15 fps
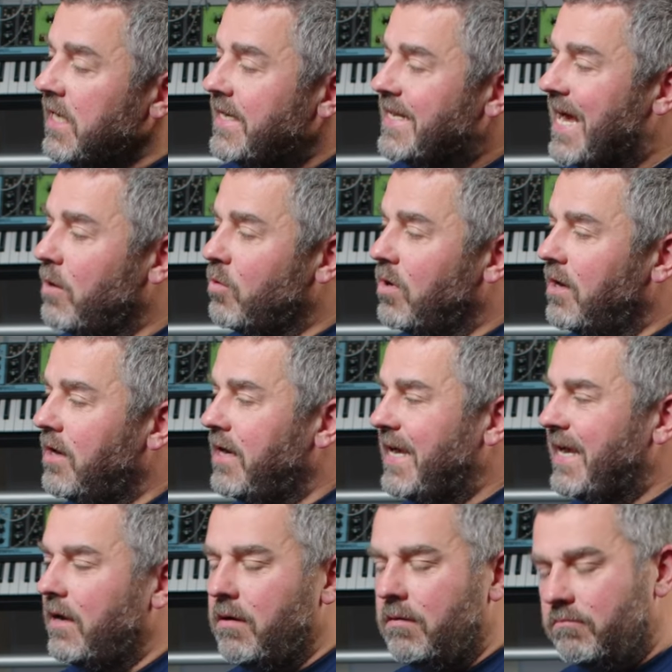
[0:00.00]
Now,
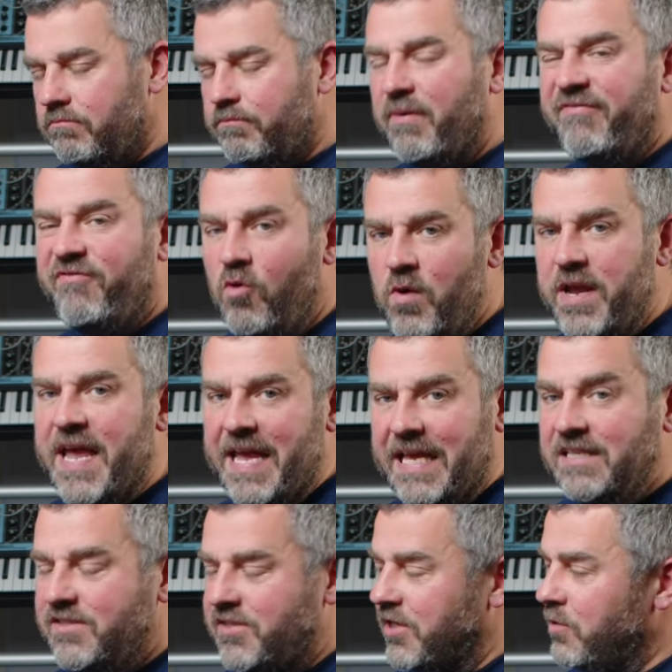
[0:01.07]
before we get
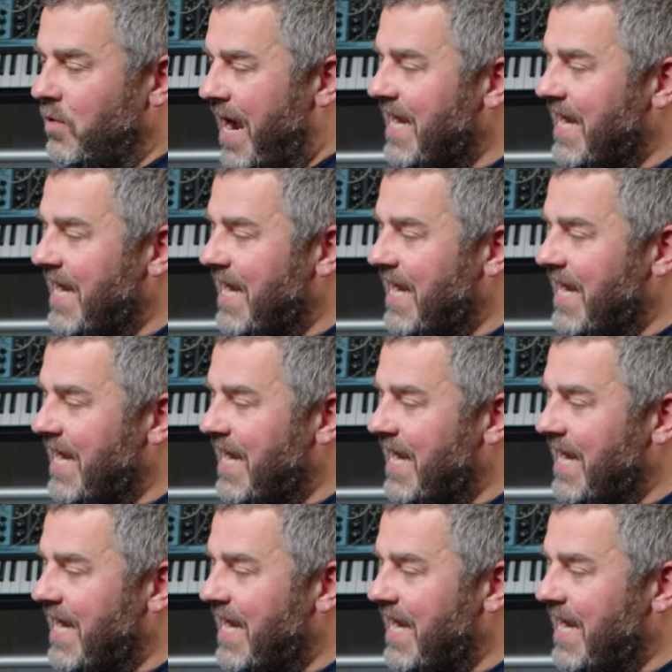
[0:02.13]
into